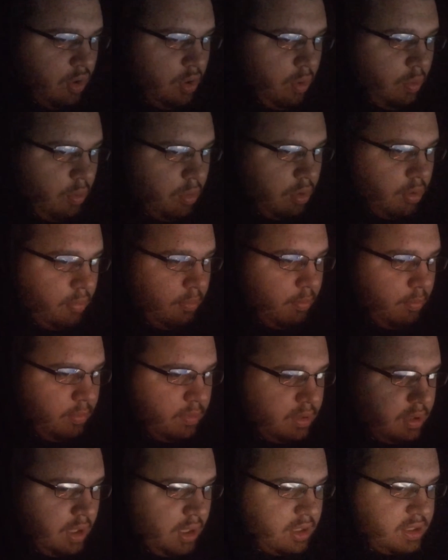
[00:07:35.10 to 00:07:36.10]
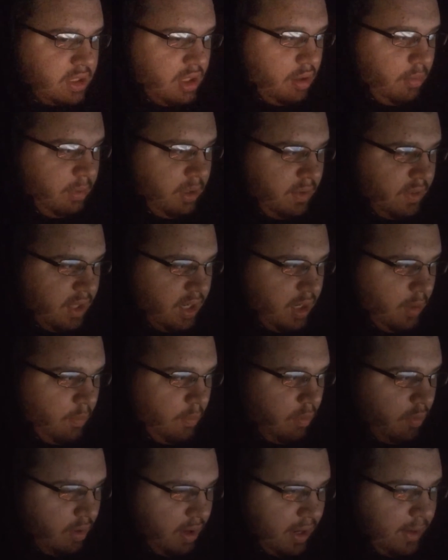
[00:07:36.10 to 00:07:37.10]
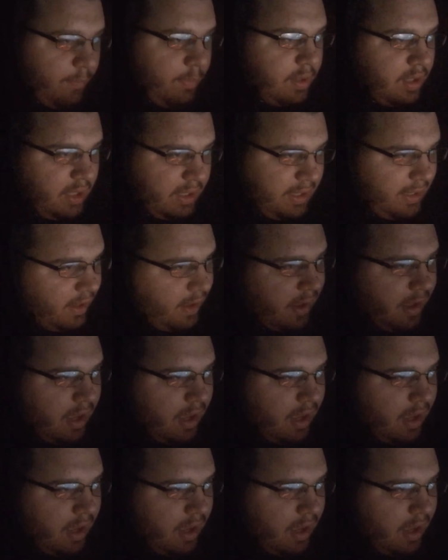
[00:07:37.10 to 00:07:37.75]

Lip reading: who are telling me that it won't happen, it can't